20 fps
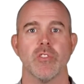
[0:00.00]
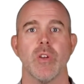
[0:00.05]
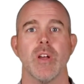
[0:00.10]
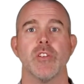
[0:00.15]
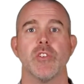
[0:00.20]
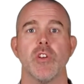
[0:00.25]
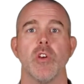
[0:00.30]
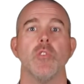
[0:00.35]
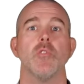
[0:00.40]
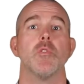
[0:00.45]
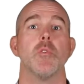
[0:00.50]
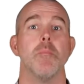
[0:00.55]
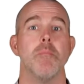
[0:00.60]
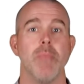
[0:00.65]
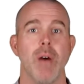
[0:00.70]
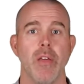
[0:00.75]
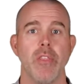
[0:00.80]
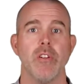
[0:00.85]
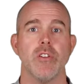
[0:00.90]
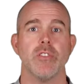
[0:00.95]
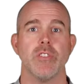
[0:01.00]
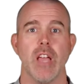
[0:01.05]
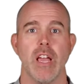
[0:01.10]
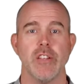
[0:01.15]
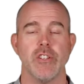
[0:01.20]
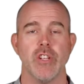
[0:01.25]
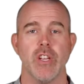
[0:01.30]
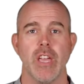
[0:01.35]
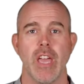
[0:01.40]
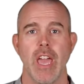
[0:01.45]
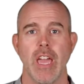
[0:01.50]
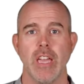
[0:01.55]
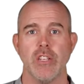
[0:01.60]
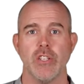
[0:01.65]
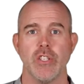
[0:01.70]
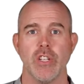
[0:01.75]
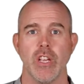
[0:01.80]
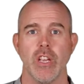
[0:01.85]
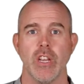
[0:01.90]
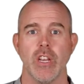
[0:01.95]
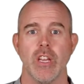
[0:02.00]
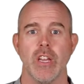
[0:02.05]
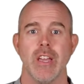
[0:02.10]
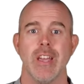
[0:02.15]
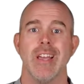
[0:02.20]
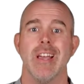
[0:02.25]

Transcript: so I chose mother's education.